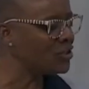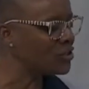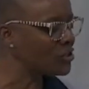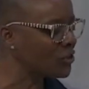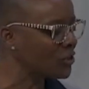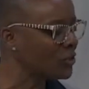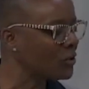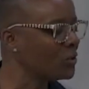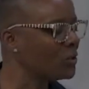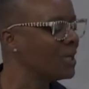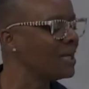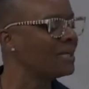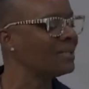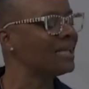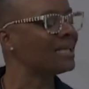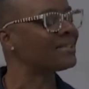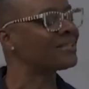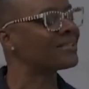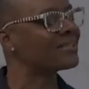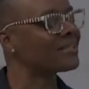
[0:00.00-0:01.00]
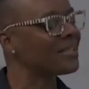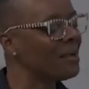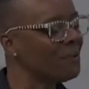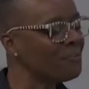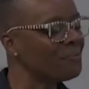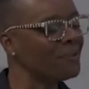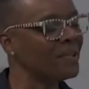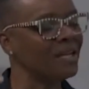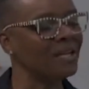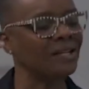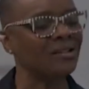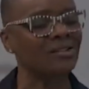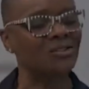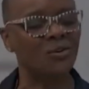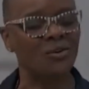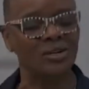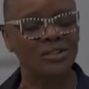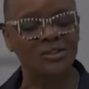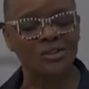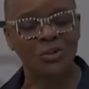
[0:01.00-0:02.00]
you that something is
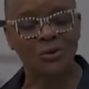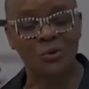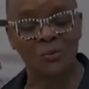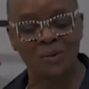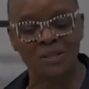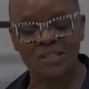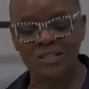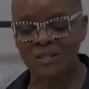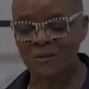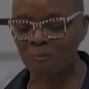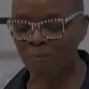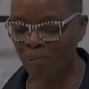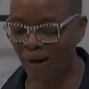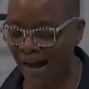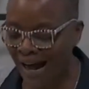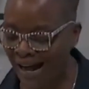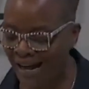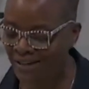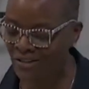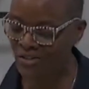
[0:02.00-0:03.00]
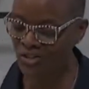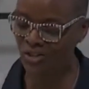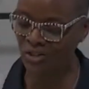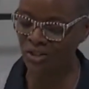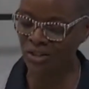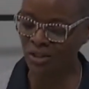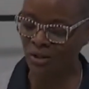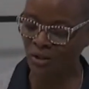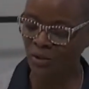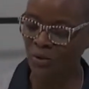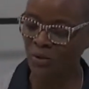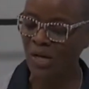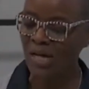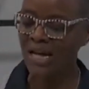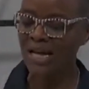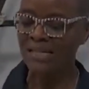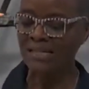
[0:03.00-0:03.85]
going to respond to you,